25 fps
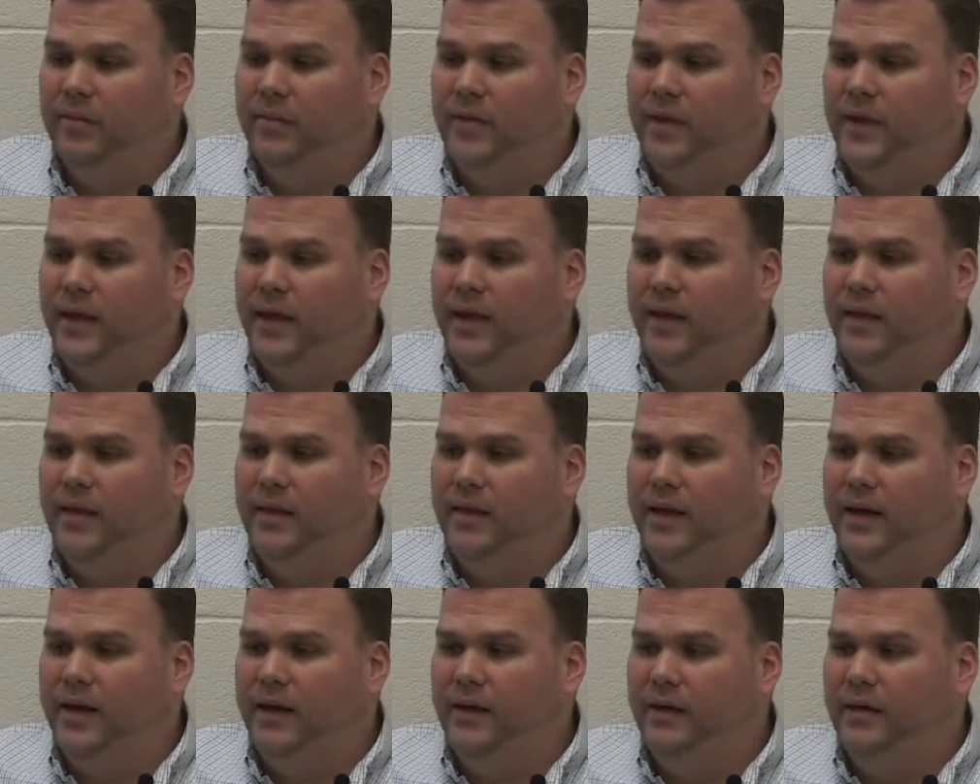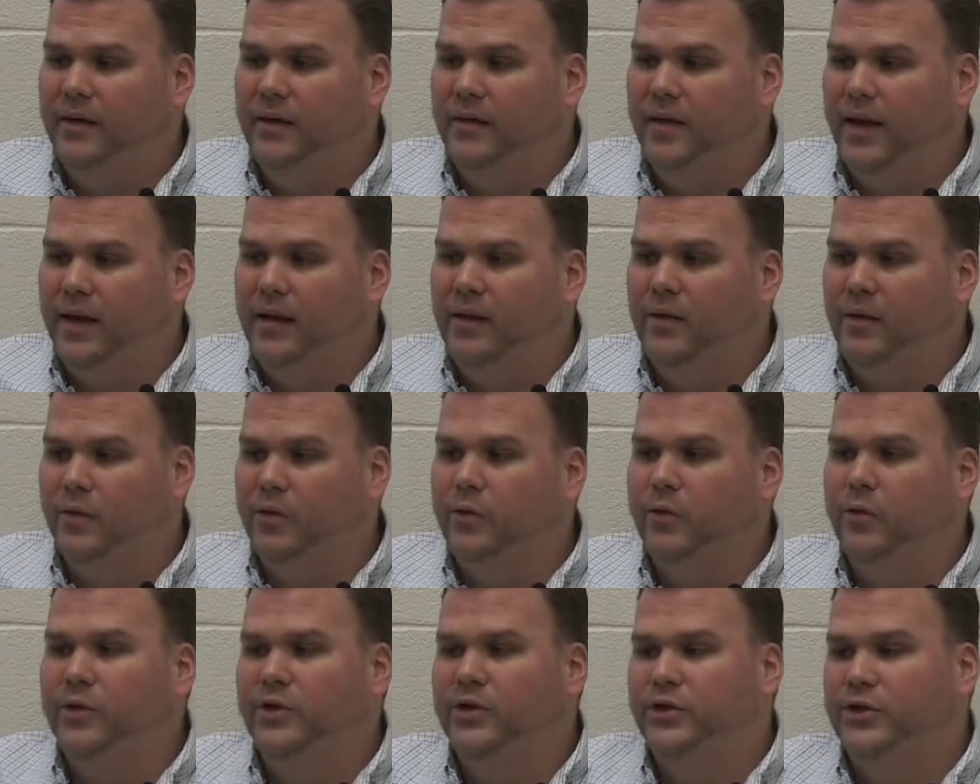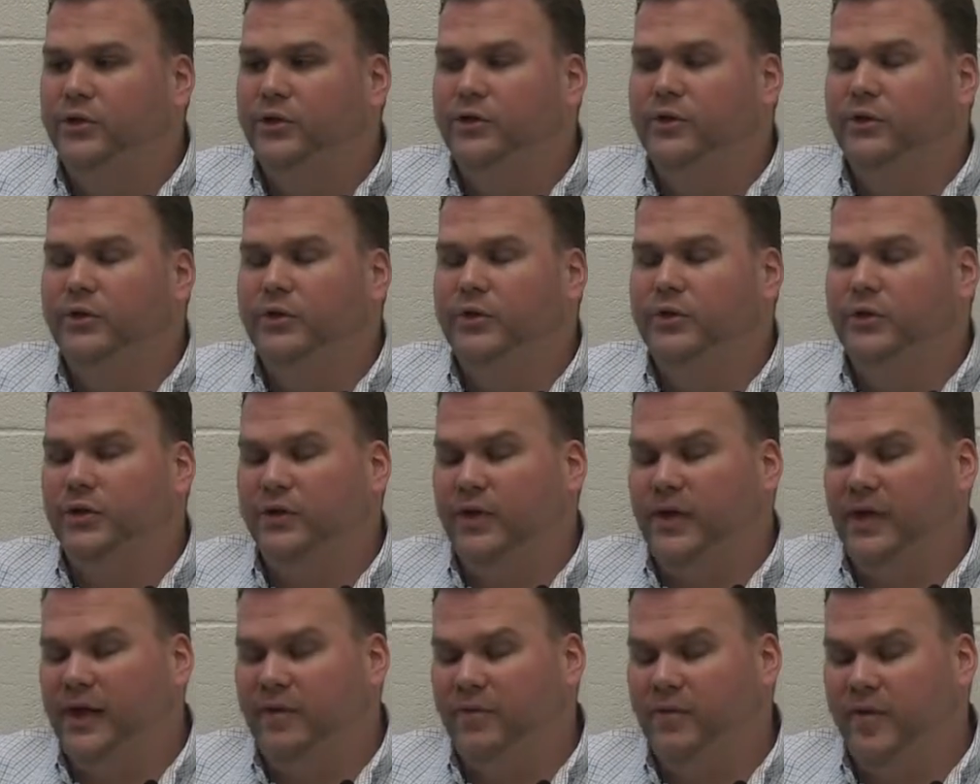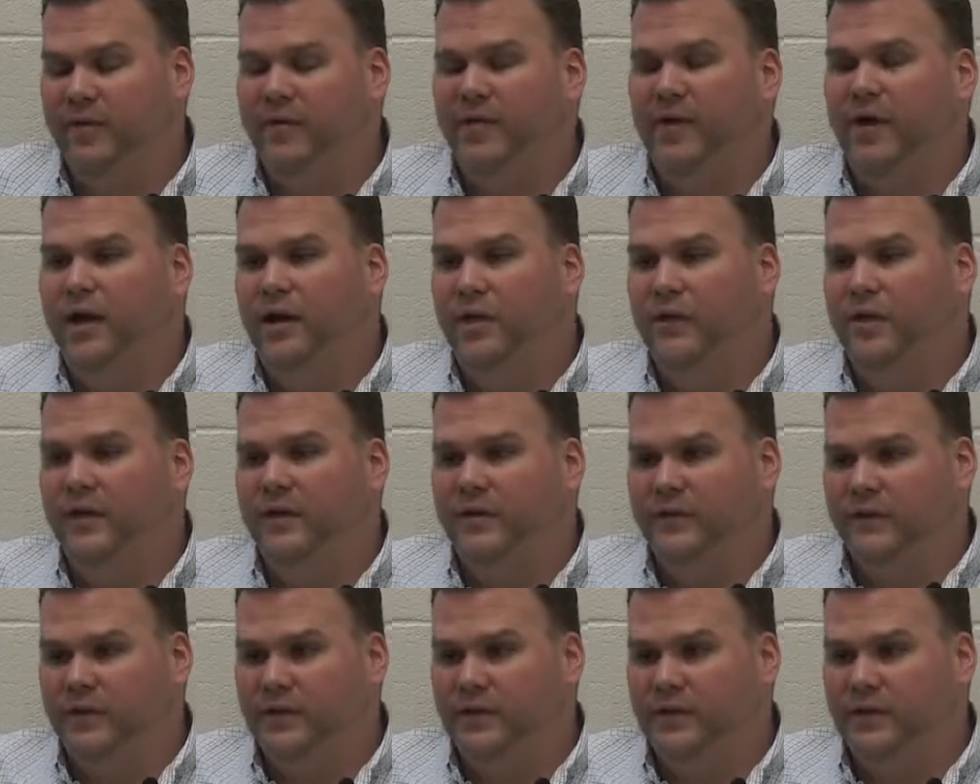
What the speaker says: that Luke would choose to have me follow in his